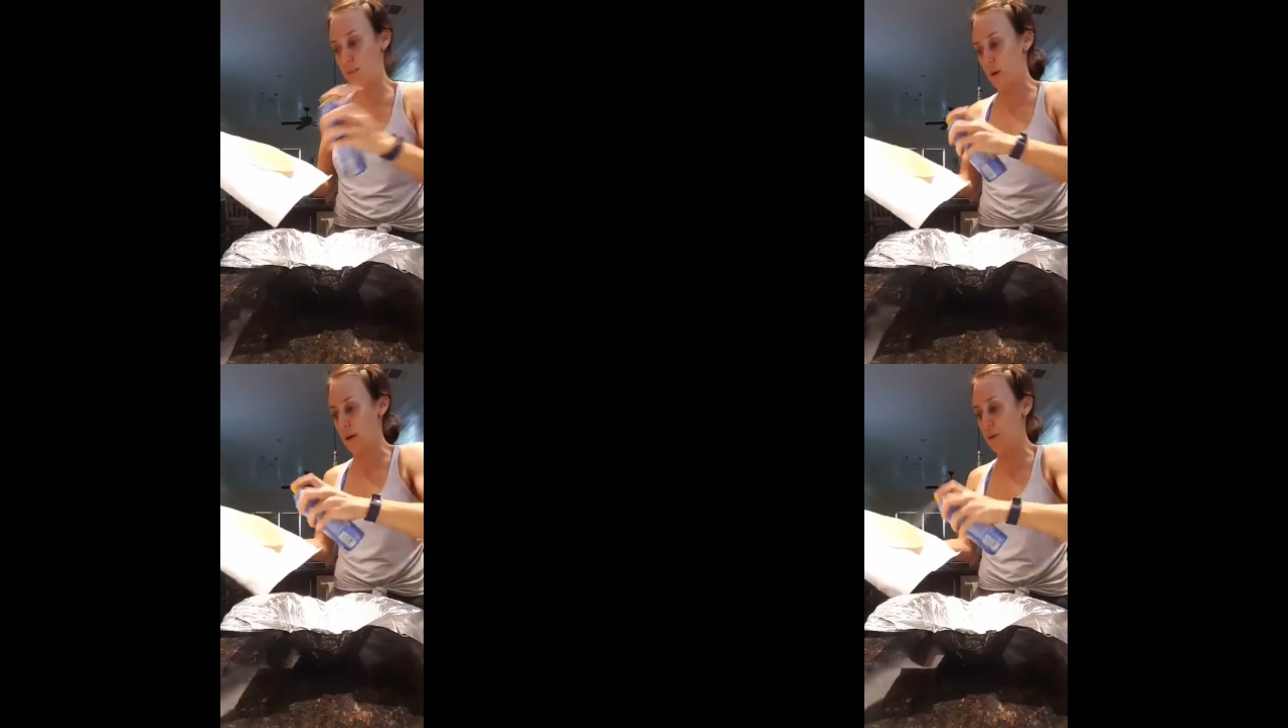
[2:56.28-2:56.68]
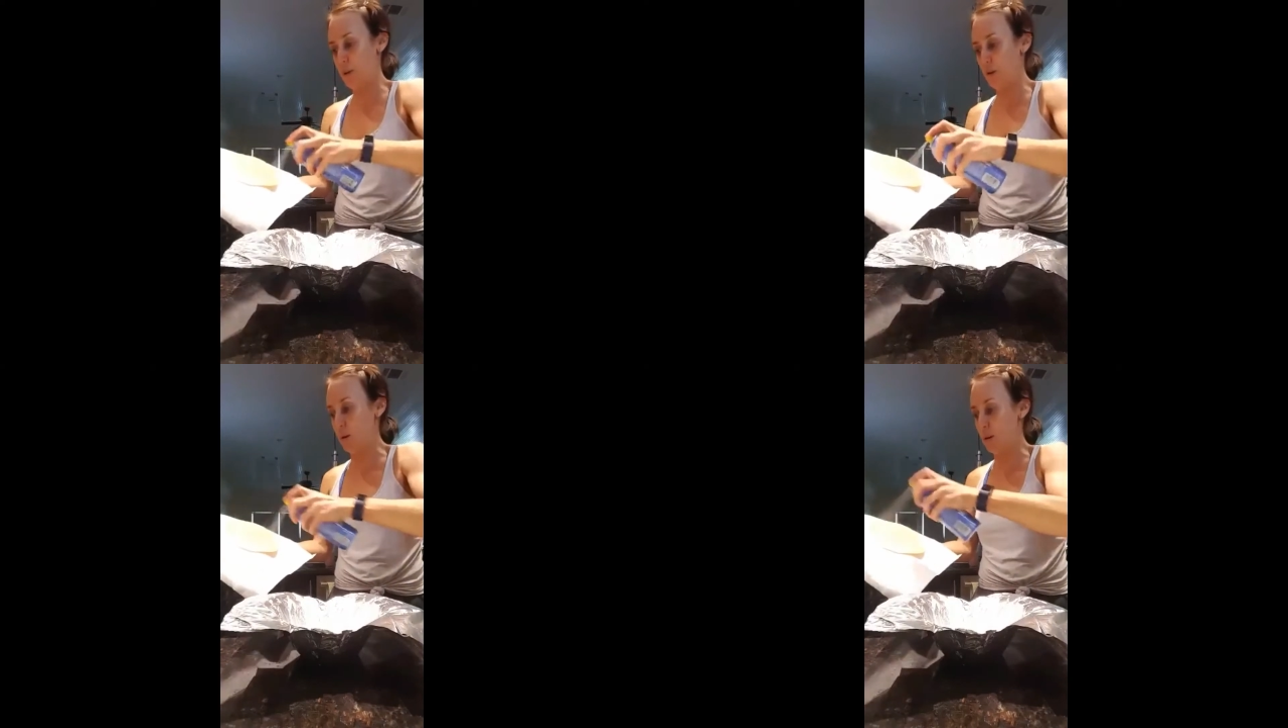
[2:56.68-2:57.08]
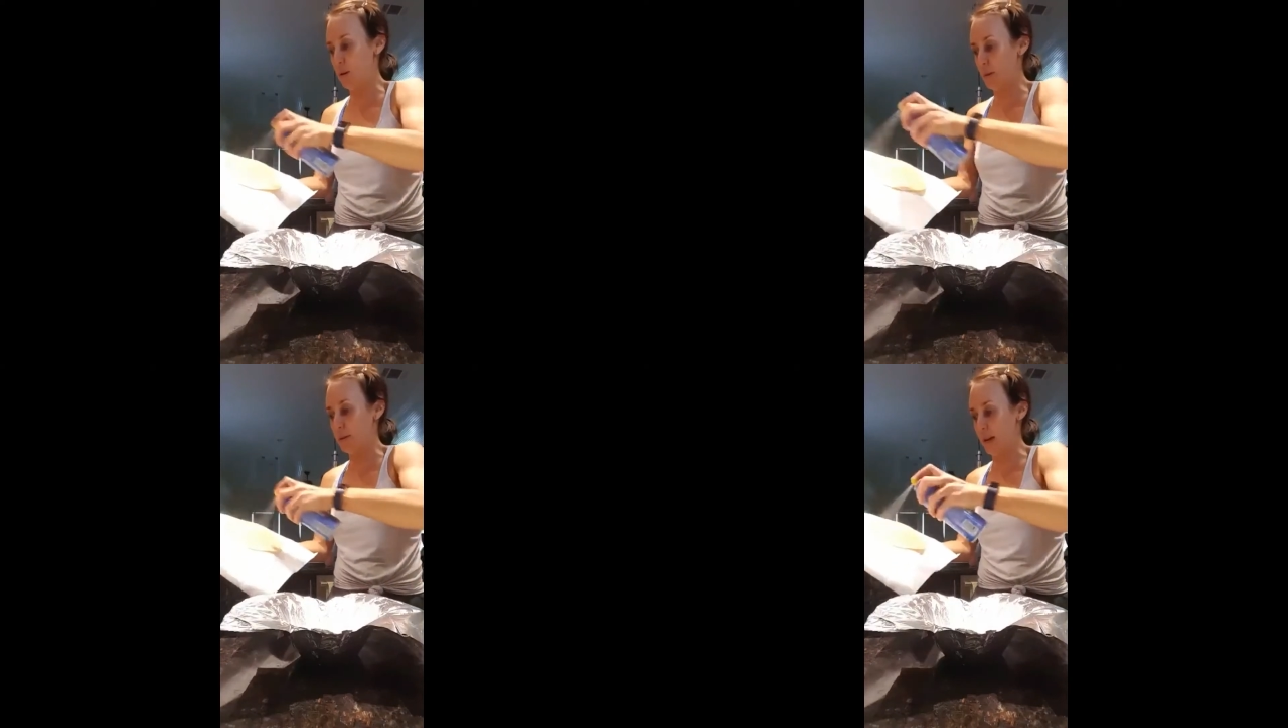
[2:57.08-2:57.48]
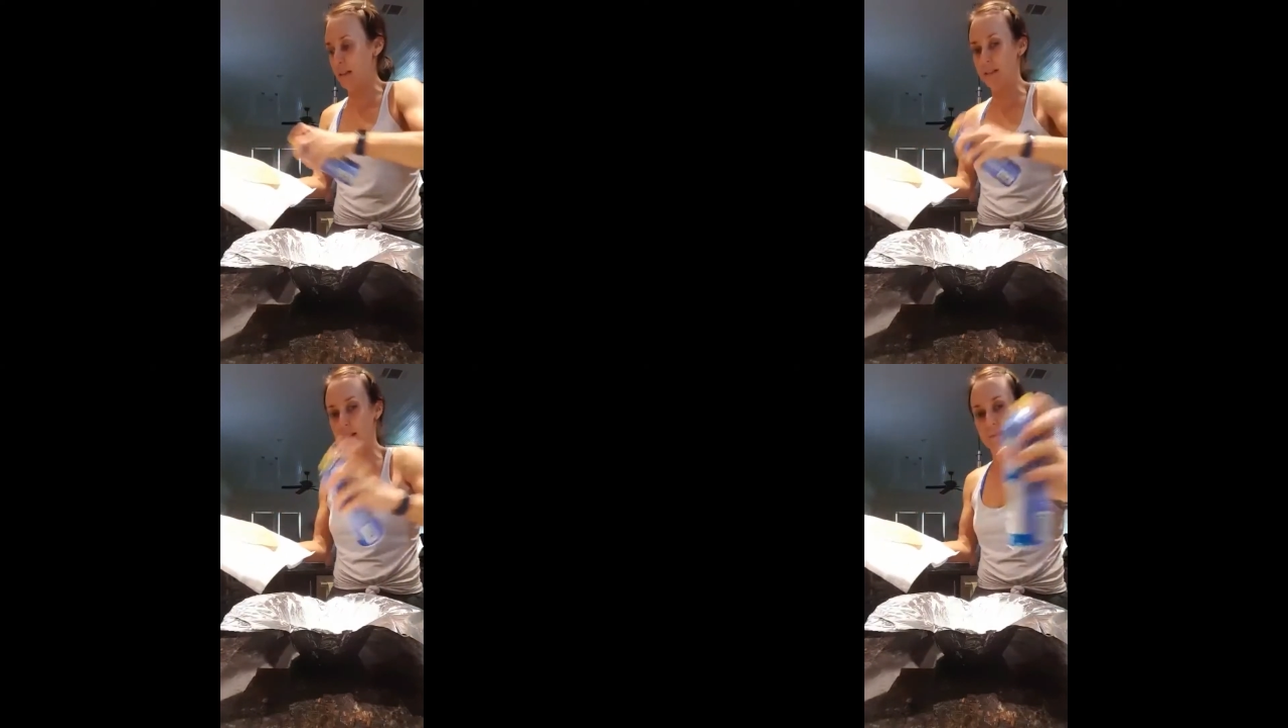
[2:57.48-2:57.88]
spray it with the oil on both
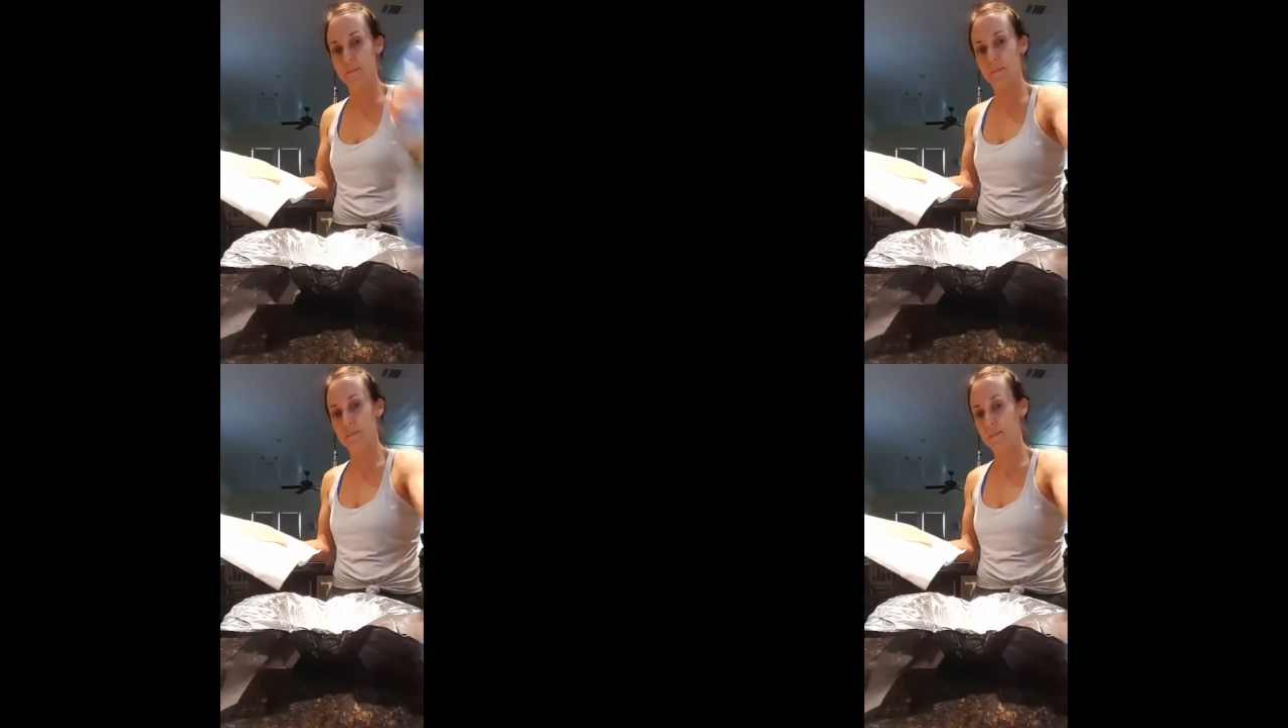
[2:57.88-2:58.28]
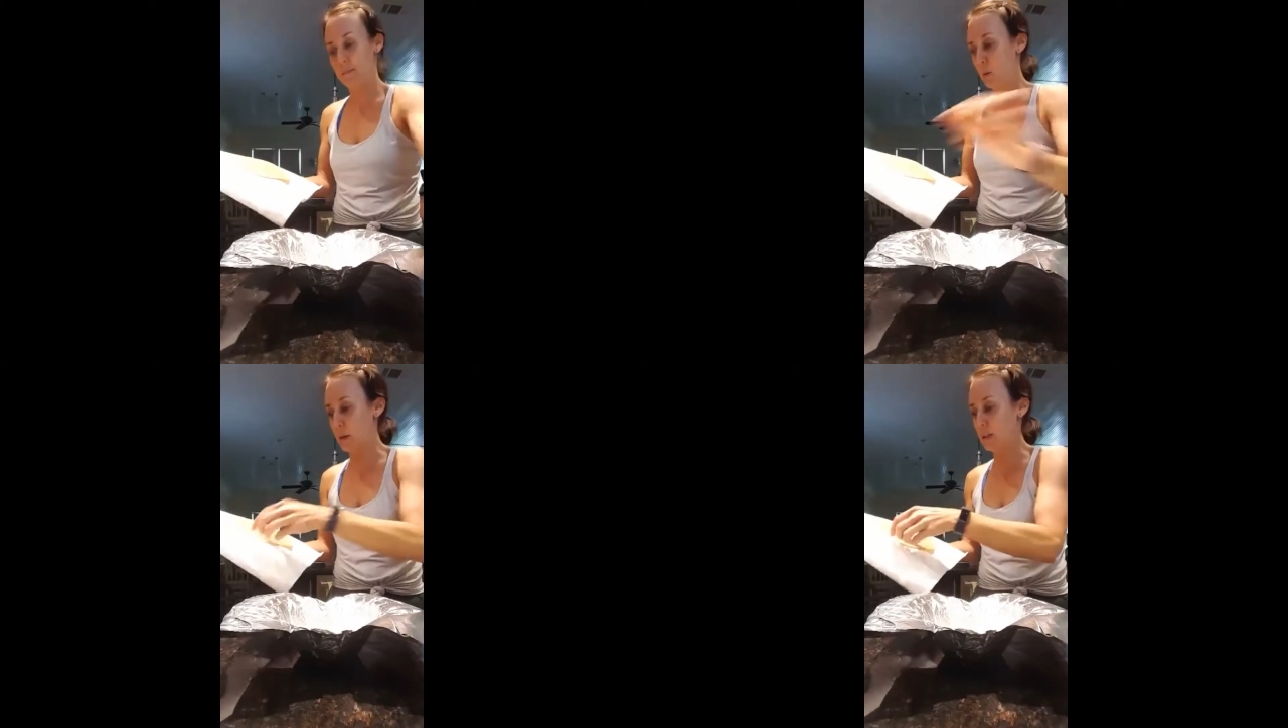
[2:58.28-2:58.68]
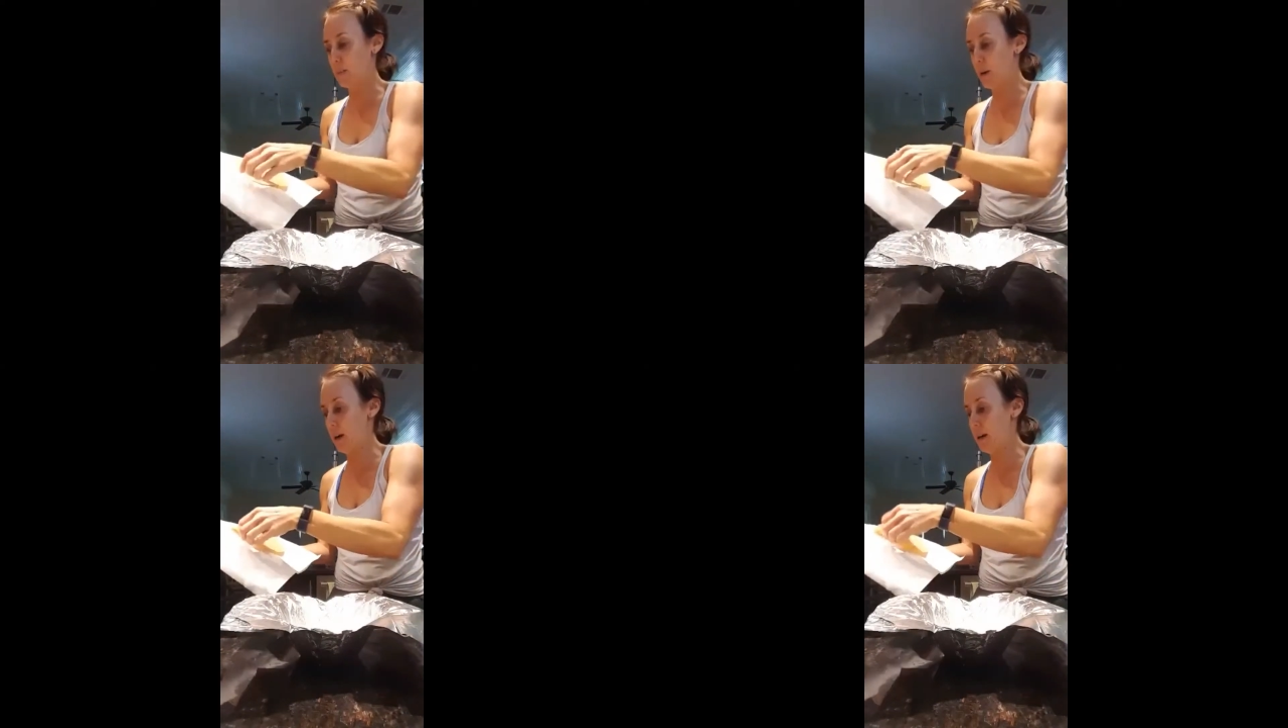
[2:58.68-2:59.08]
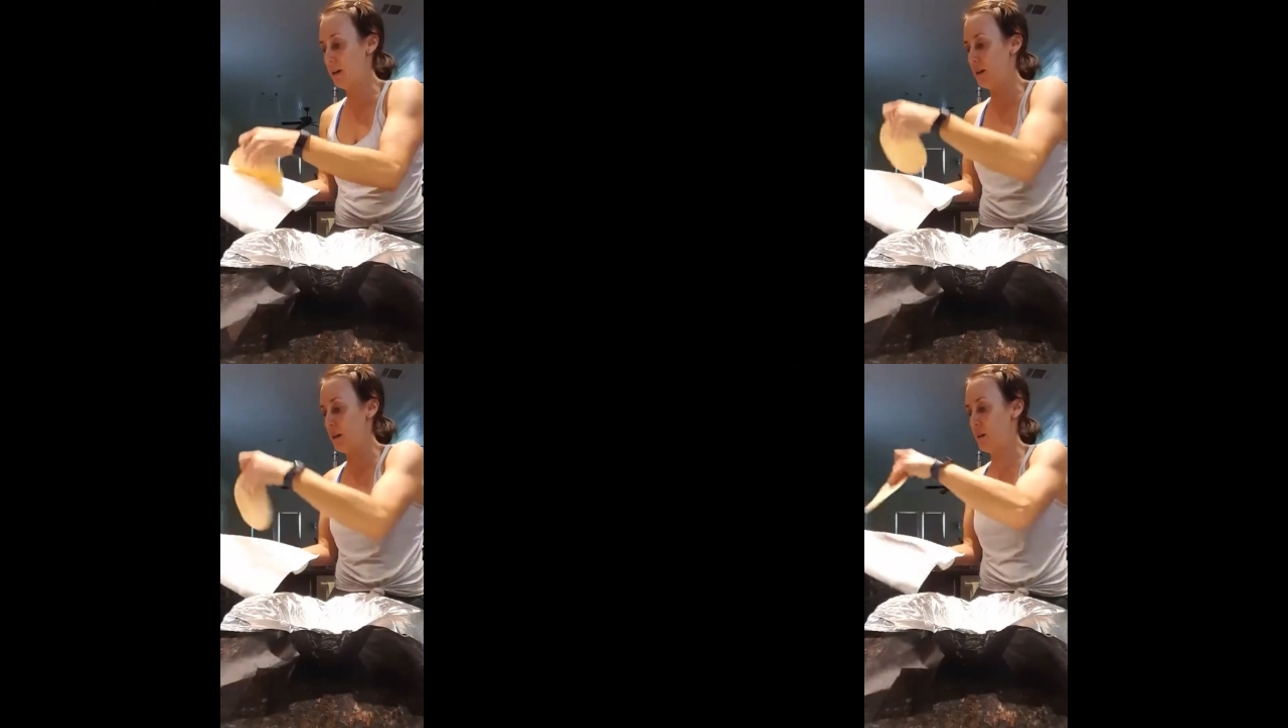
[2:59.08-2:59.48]
sides. Quick spray.
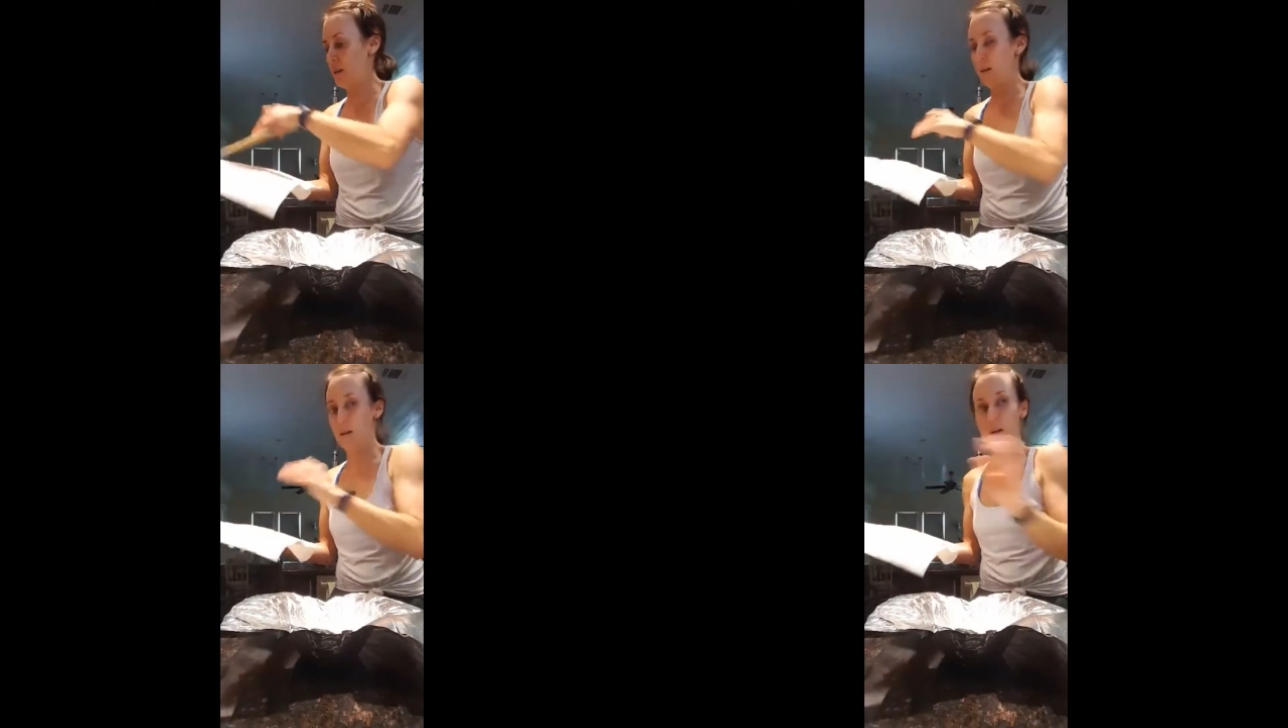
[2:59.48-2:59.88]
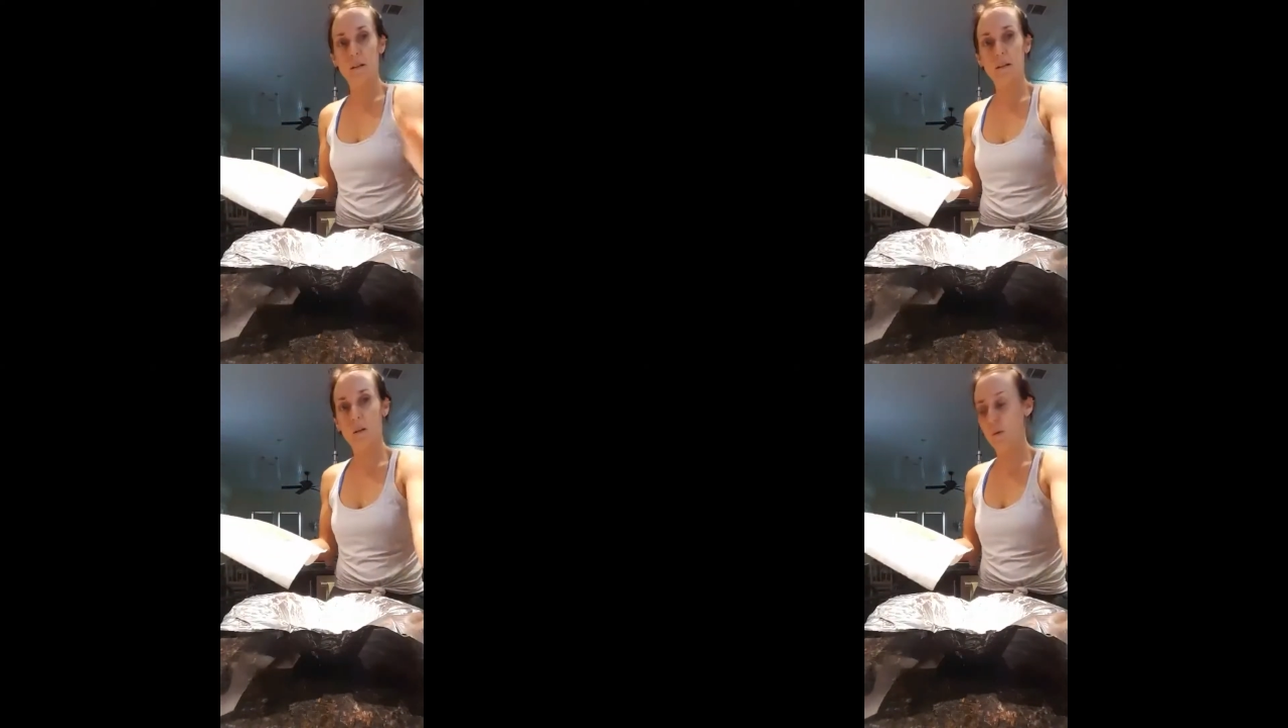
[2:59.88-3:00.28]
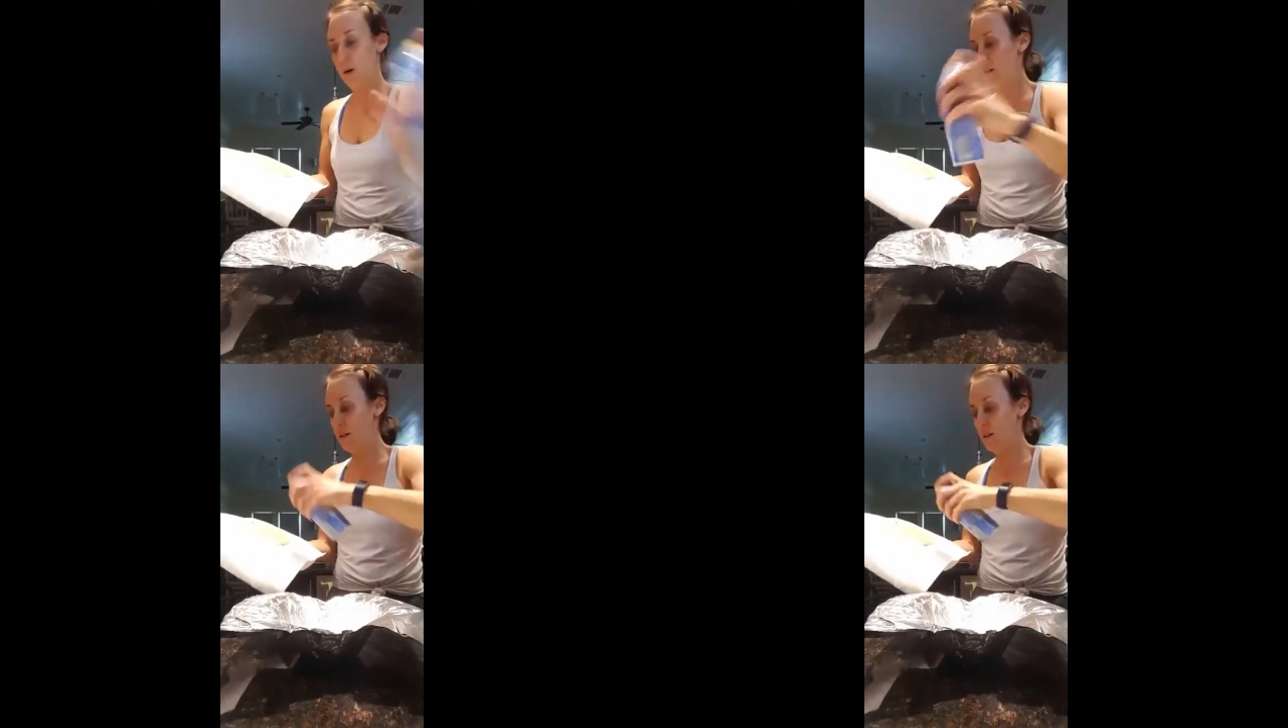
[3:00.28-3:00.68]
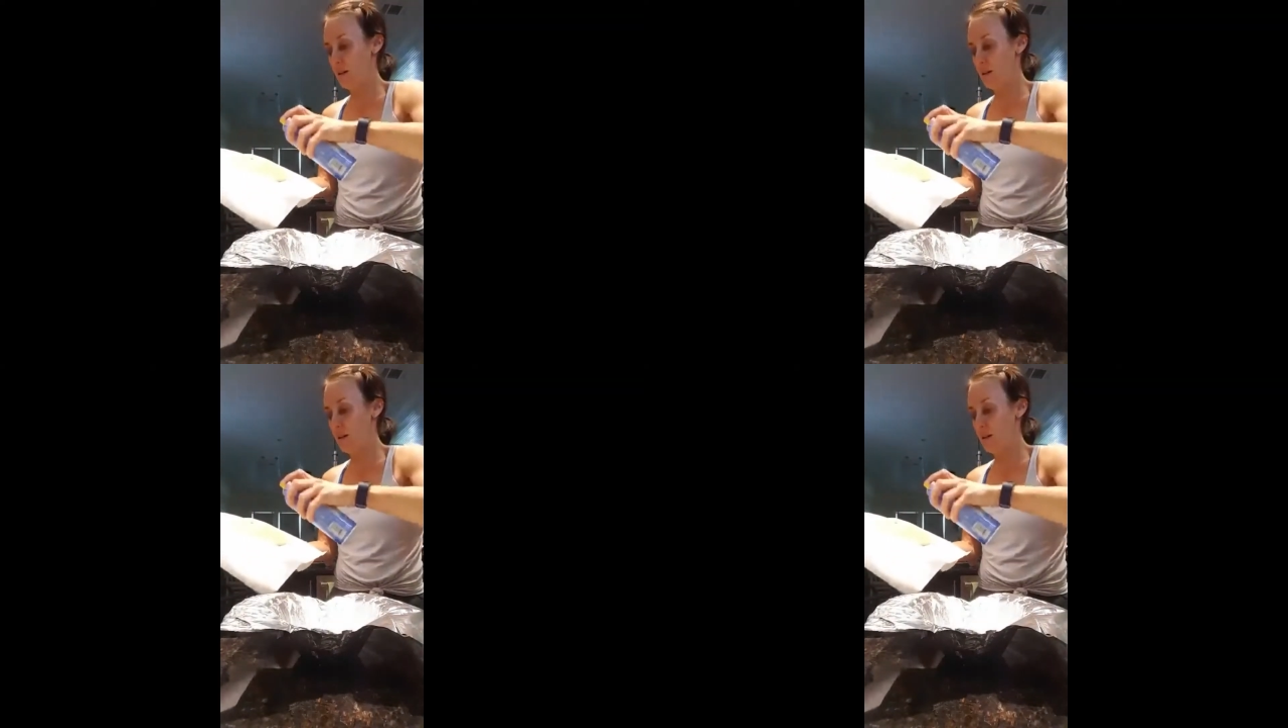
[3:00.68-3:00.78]
Side one.